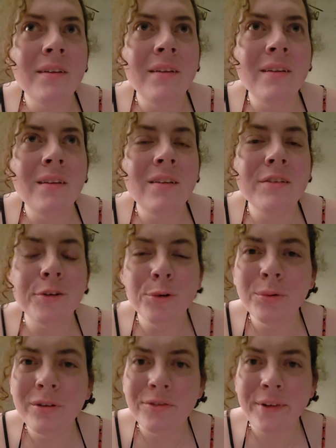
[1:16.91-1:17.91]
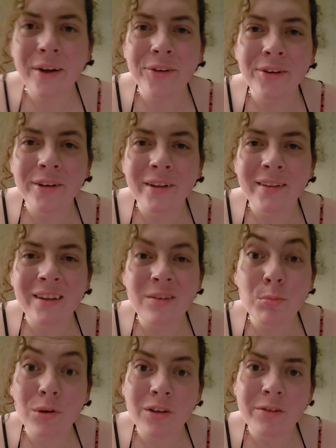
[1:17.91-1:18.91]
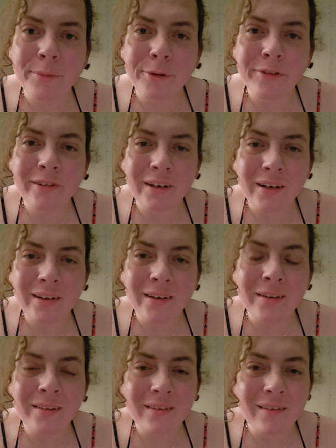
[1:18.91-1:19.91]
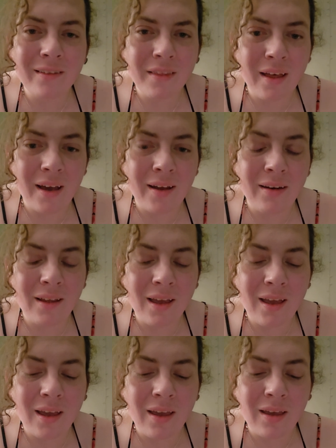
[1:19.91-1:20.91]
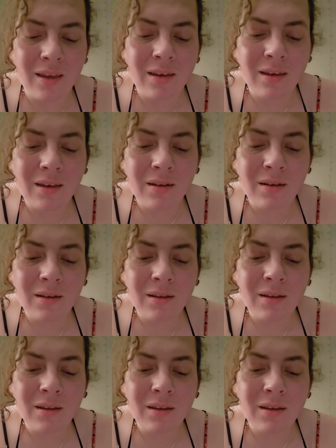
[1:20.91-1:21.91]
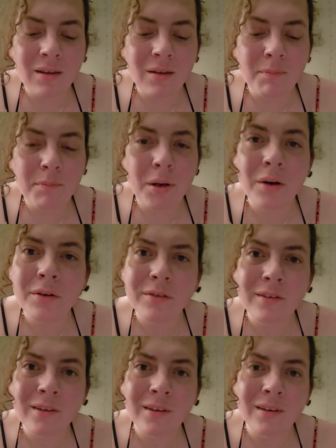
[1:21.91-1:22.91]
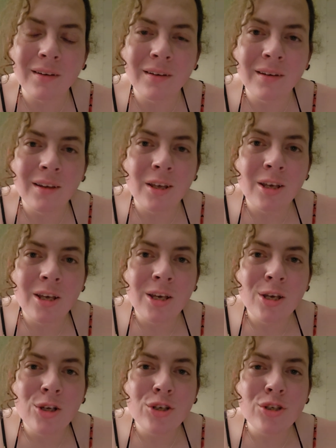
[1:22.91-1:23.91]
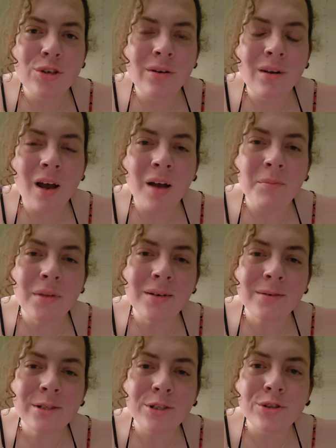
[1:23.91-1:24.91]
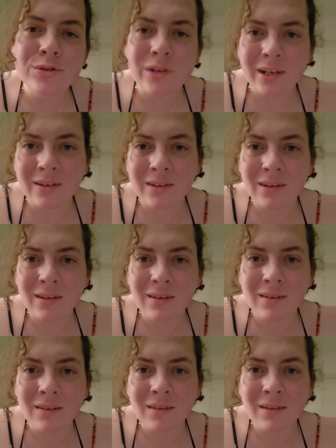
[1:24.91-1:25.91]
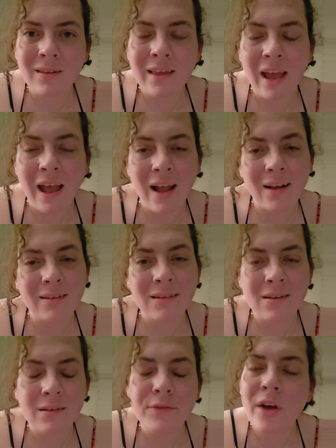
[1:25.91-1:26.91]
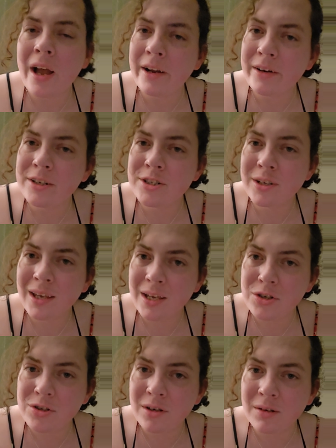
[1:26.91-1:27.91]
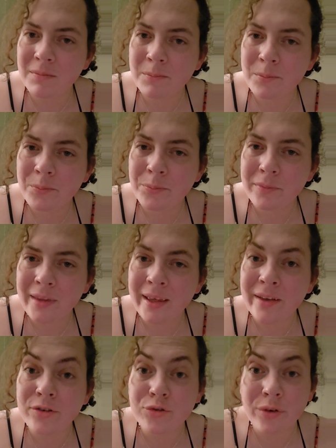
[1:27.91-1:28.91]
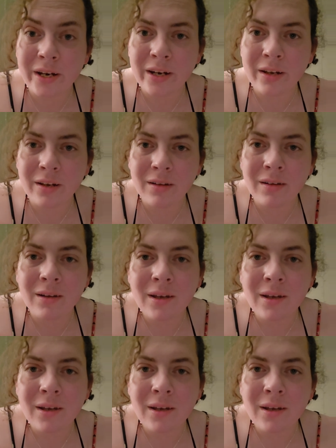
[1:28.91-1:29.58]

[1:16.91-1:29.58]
The school was founded on these principles and ideas that a person should not be restricted to the access of higher education and training